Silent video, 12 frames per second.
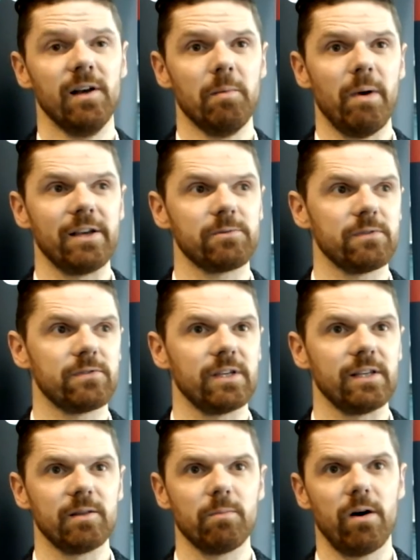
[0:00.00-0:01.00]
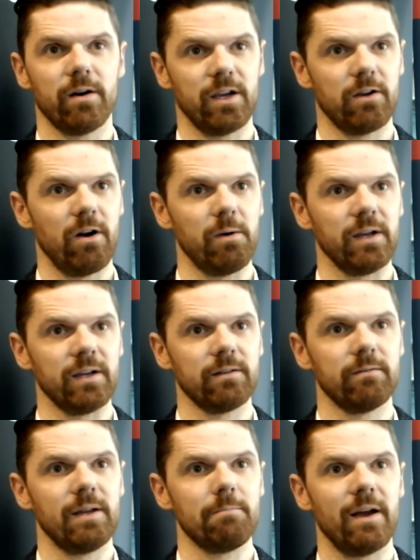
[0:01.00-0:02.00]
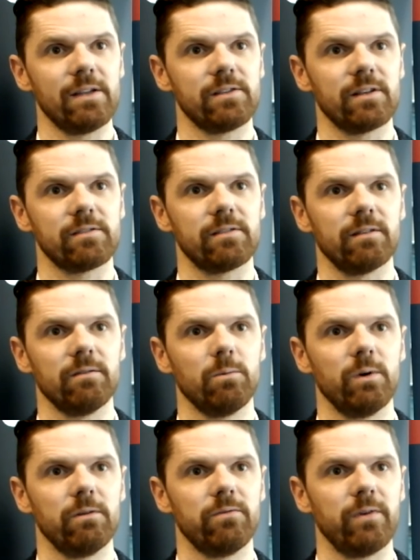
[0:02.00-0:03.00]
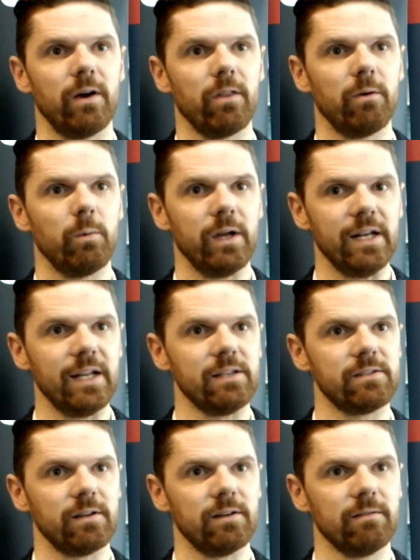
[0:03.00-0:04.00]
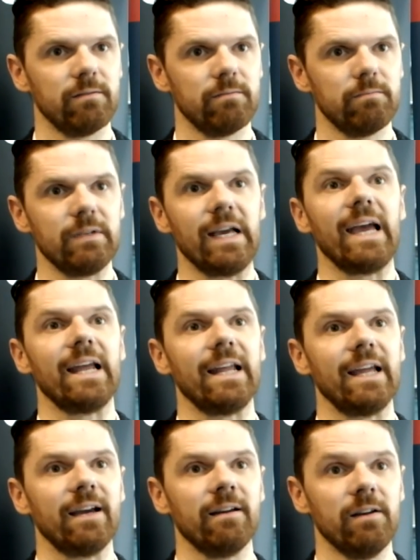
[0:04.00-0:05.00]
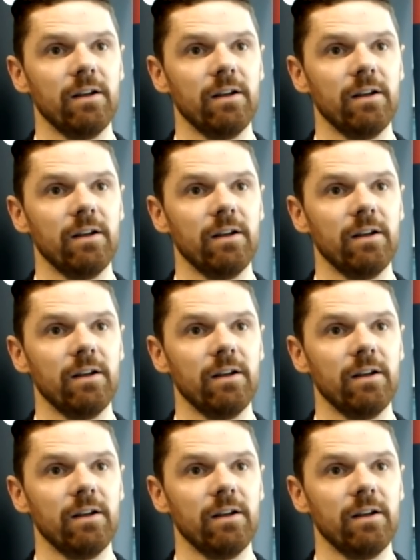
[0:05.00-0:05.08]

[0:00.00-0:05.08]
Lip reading: But as we've seen the market growing in Manchester, we've felt that we need to get in here,